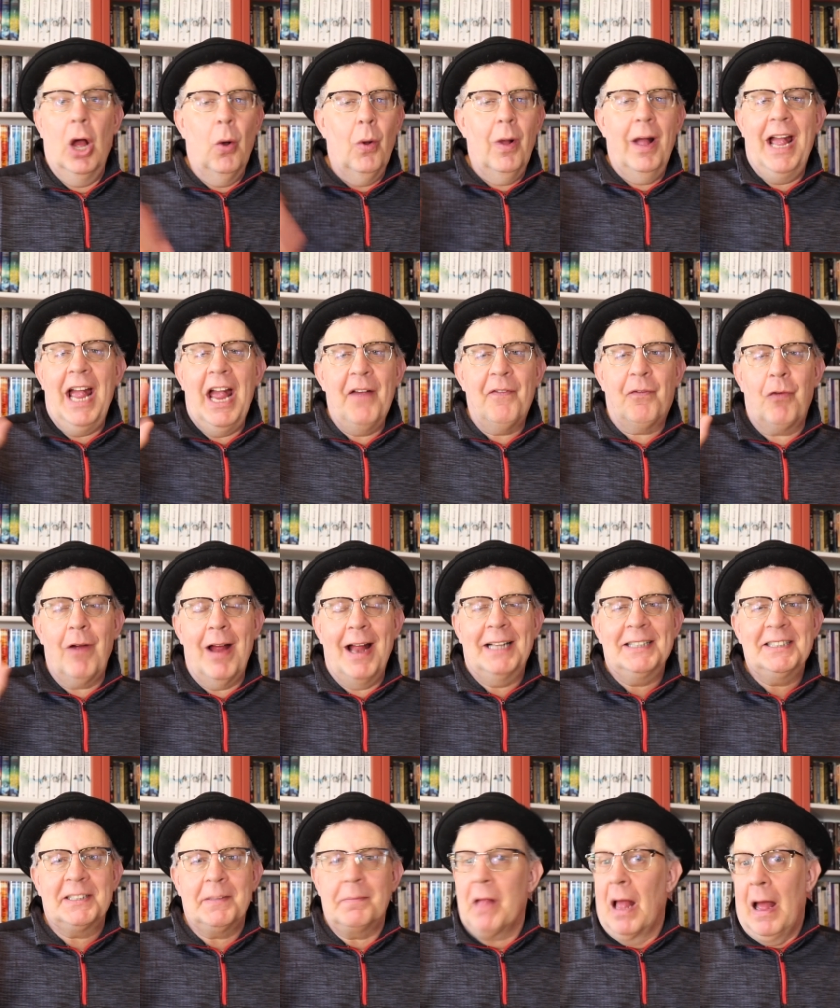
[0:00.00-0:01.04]
Well, hey
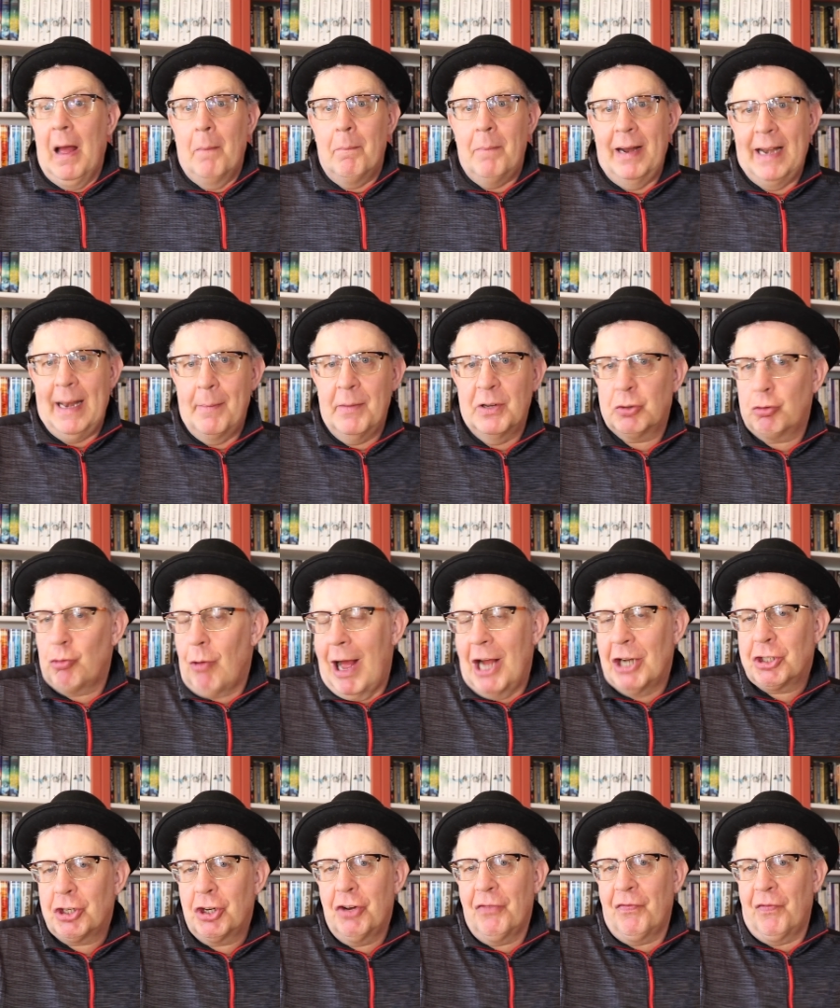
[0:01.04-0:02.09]
friends, my name is
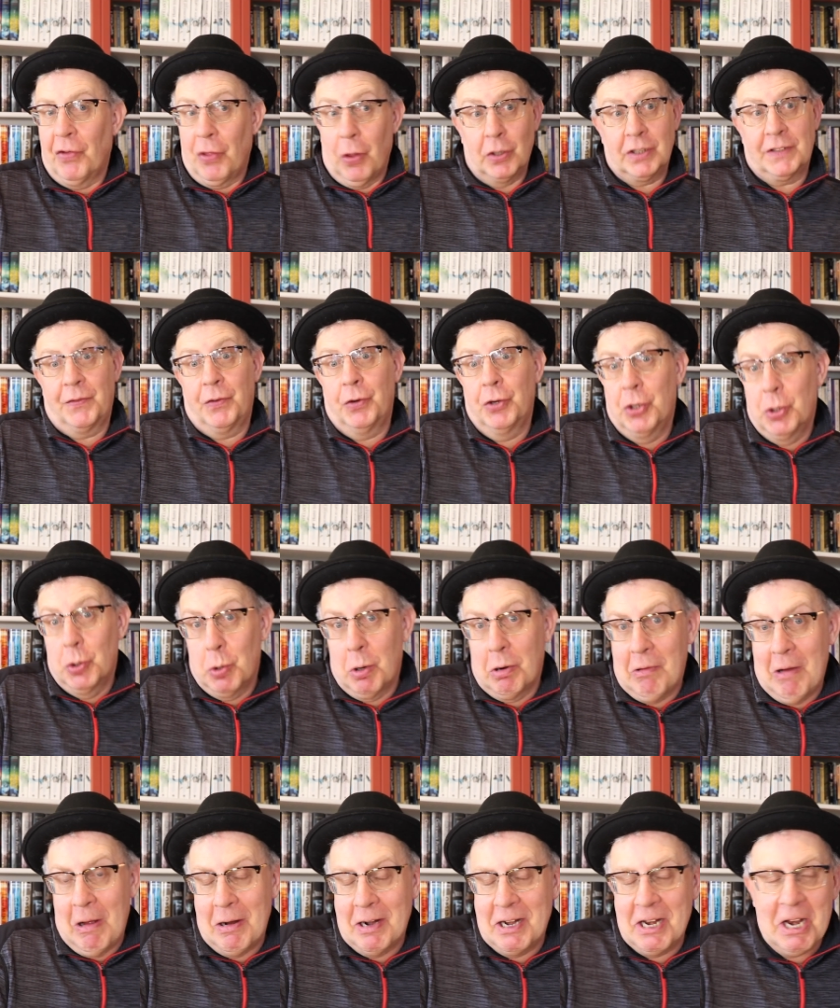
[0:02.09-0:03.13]
Roger, for those of you new
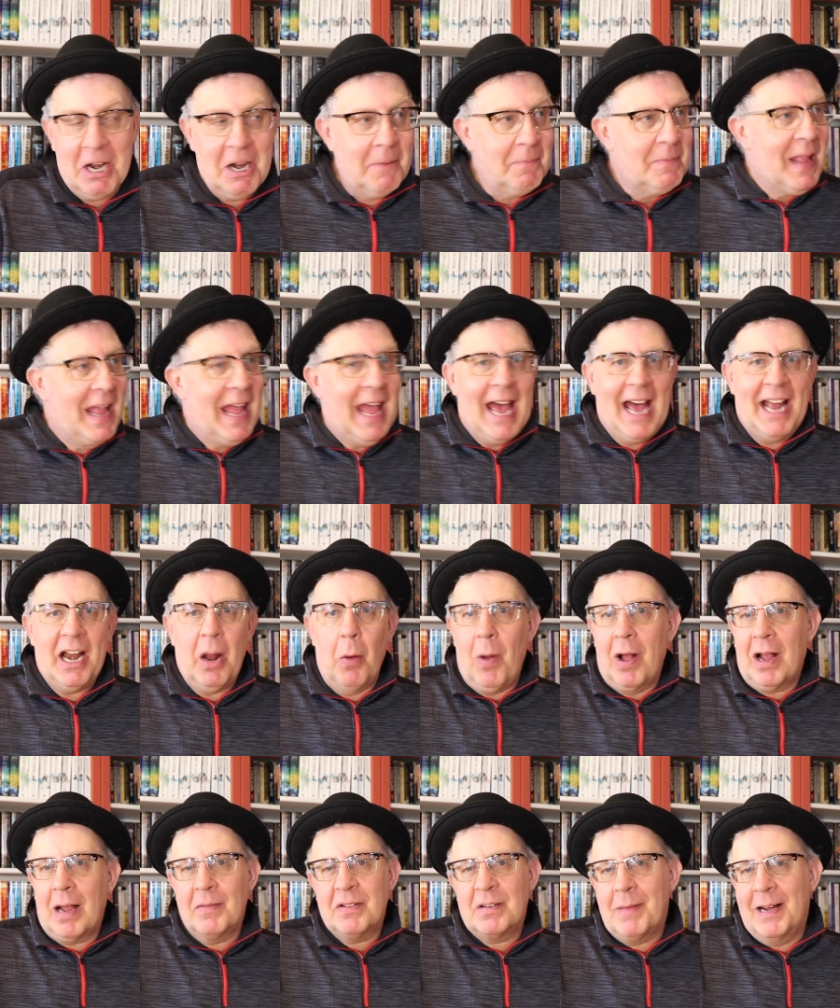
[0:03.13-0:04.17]
around here, and
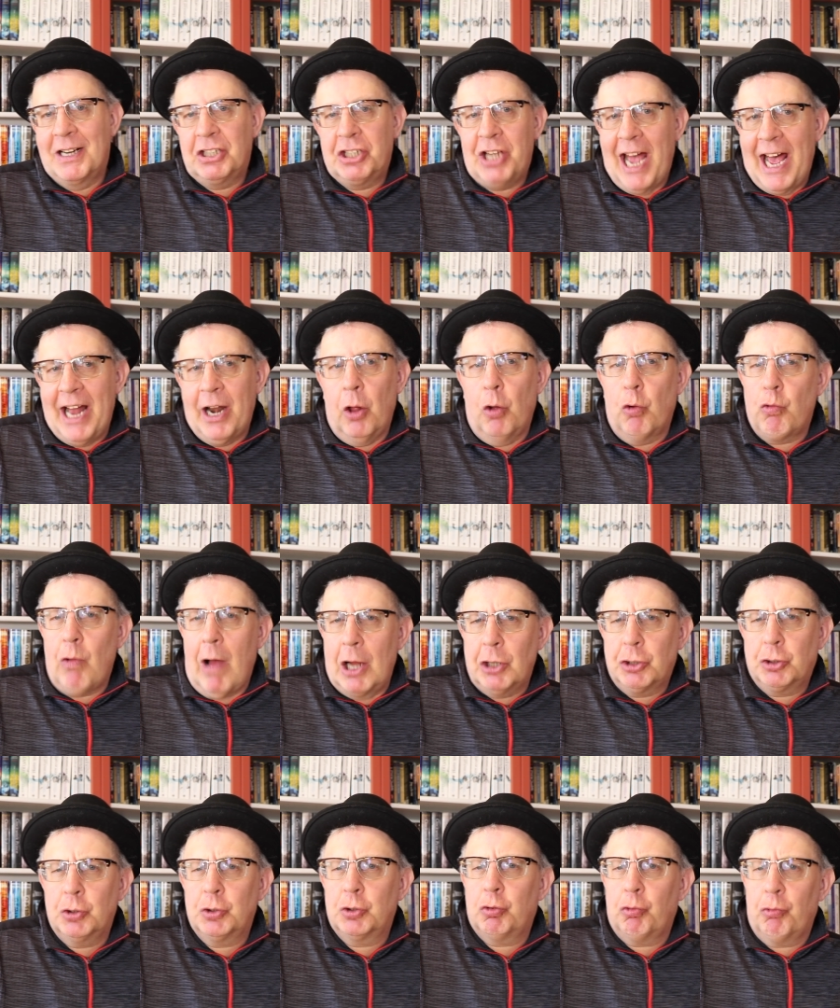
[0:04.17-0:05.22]
welcome to my channel,
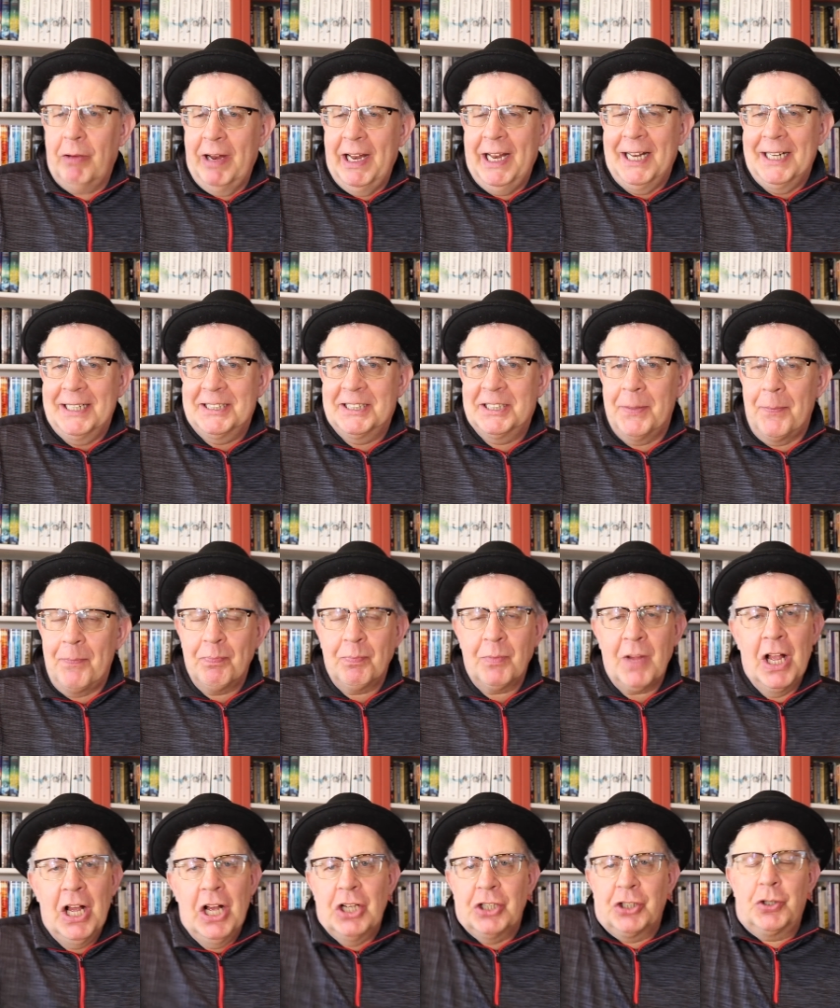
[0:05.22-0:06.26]
Roger's Reads.
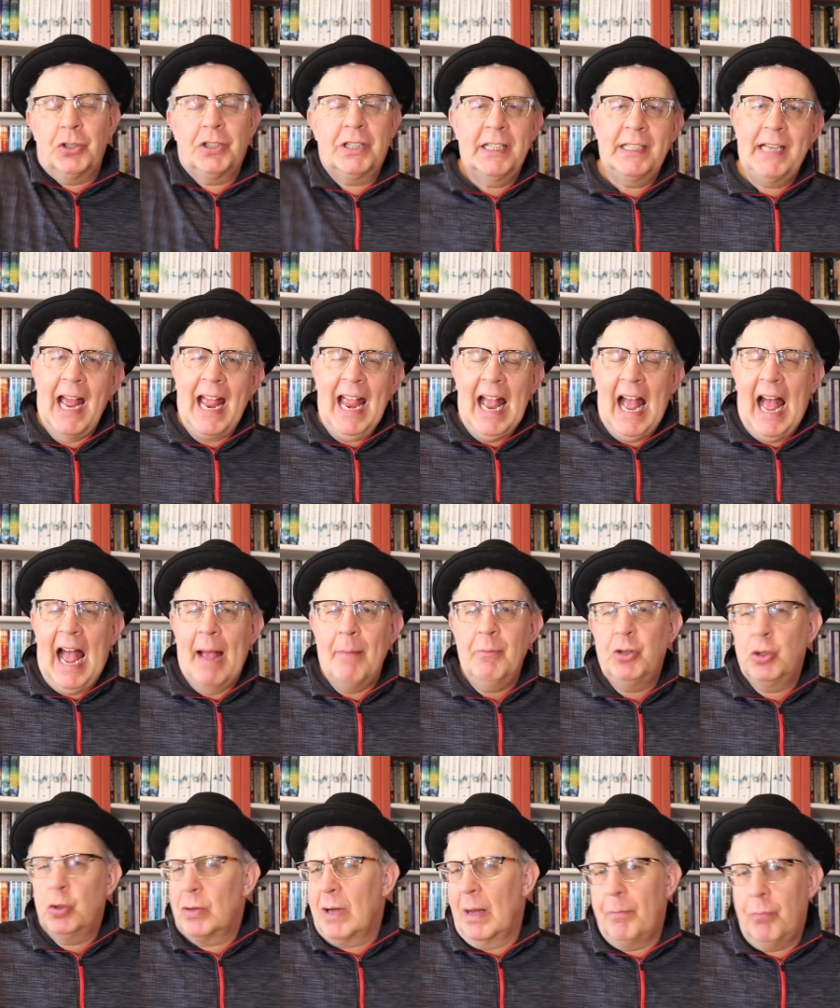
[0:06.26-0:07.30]
So today
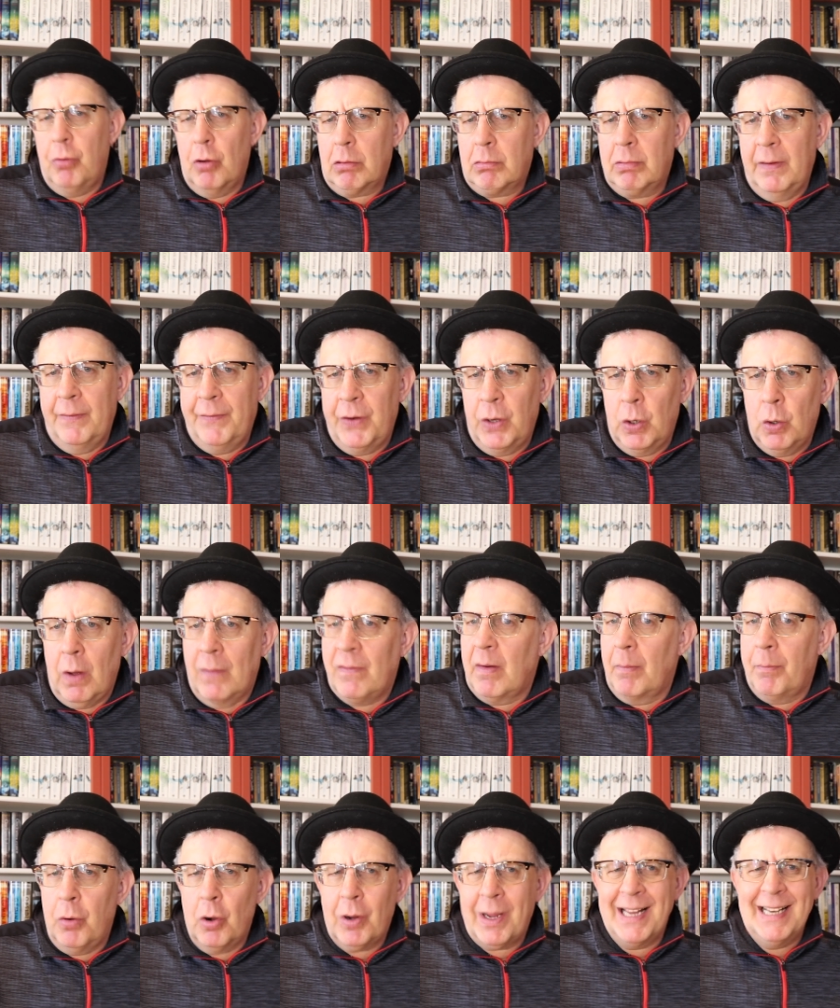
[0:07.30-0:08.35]
I'm doing a book review of
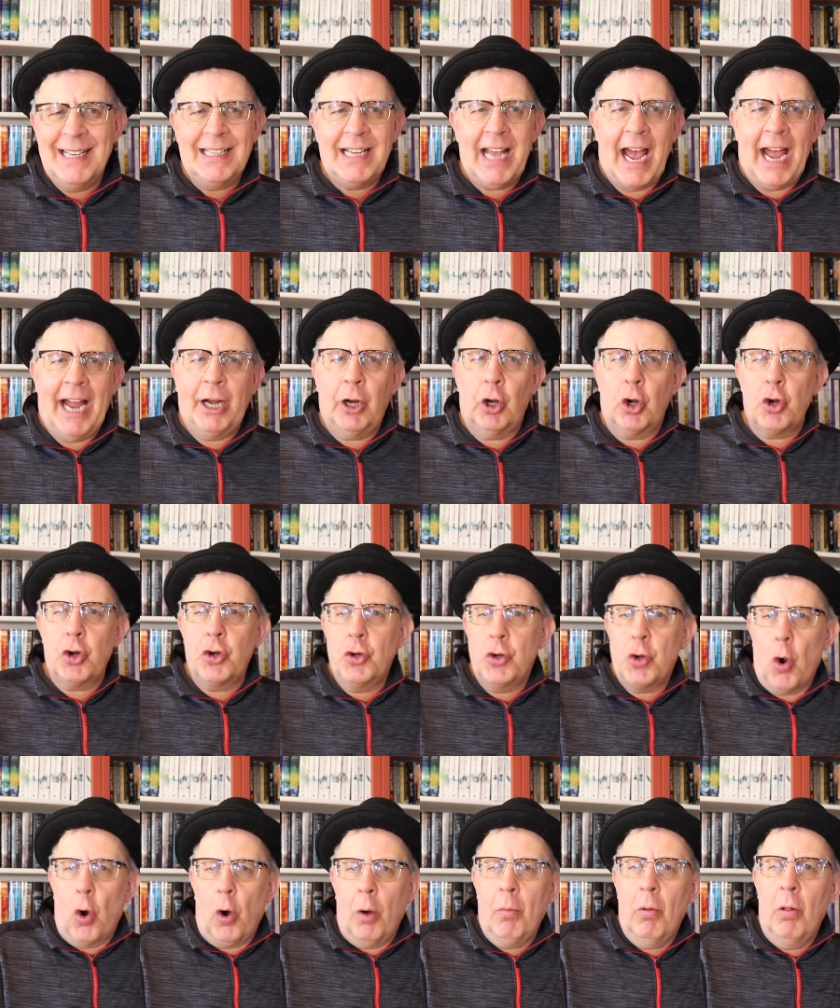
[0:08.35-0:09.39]
a book entitled
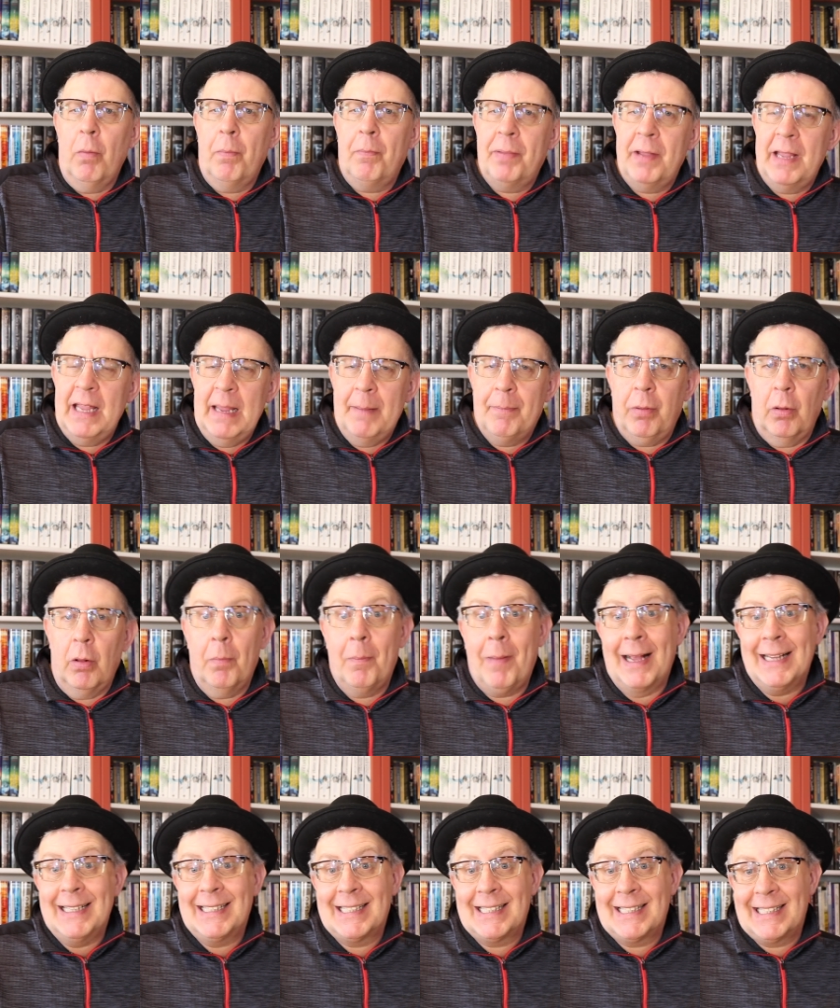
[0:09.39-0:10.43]
Normal People
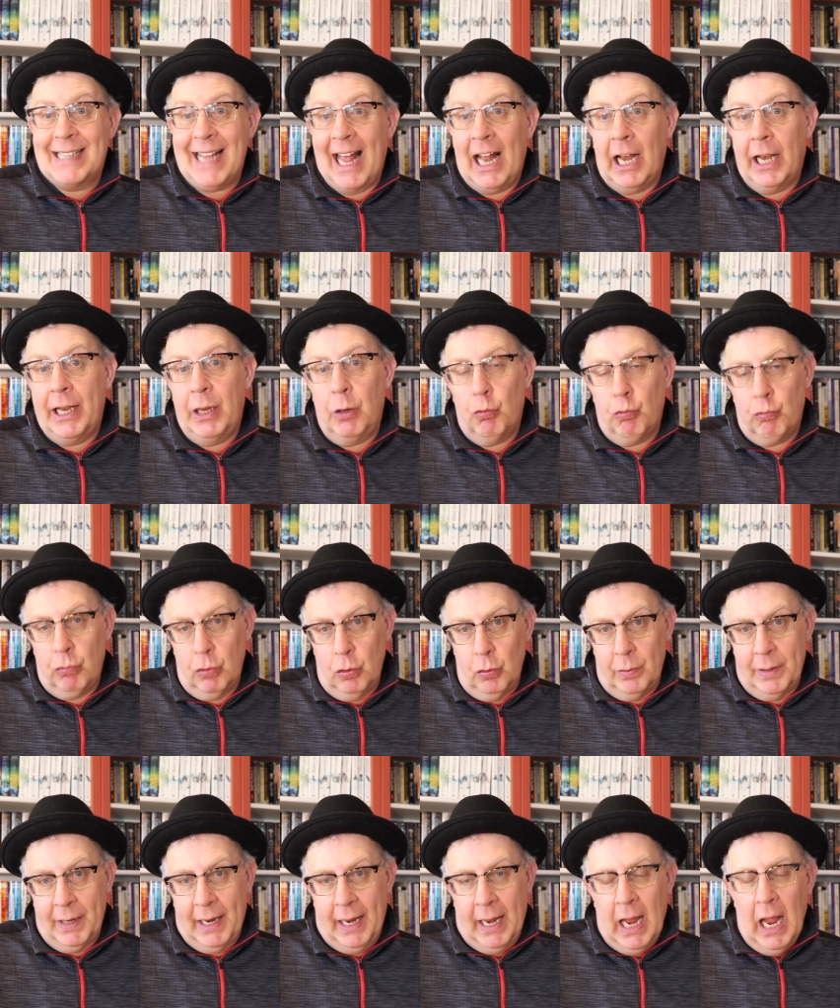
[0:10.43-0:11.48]
by Sally
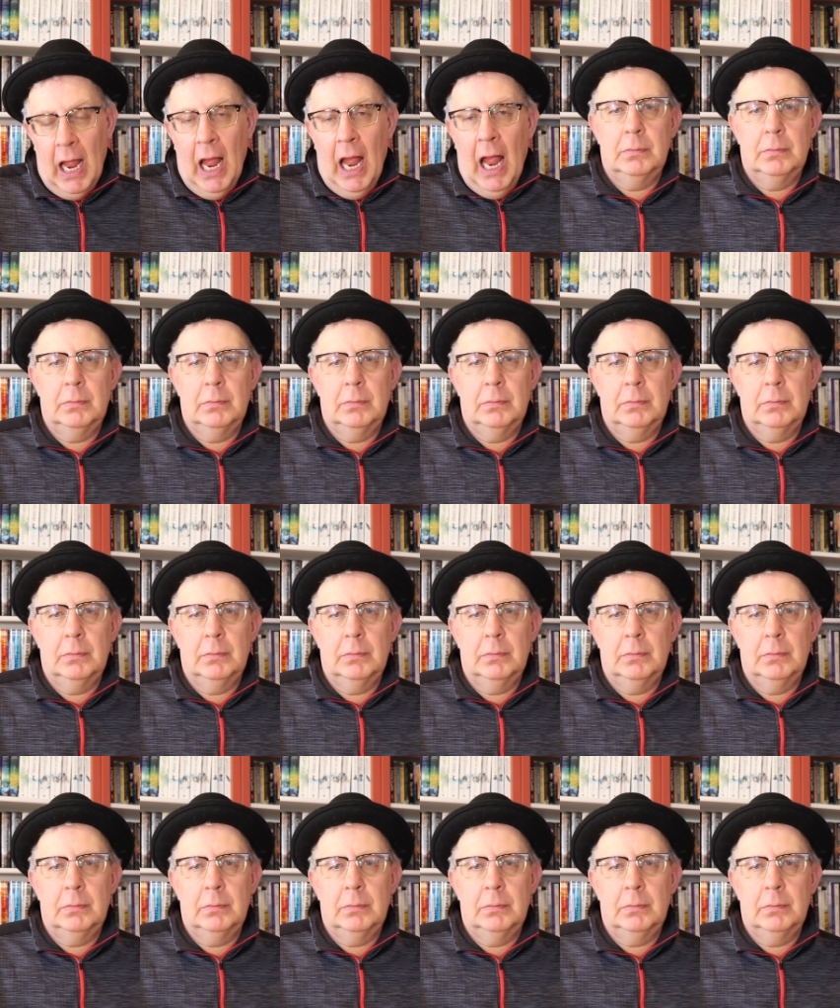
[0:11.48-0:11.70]
Rooney.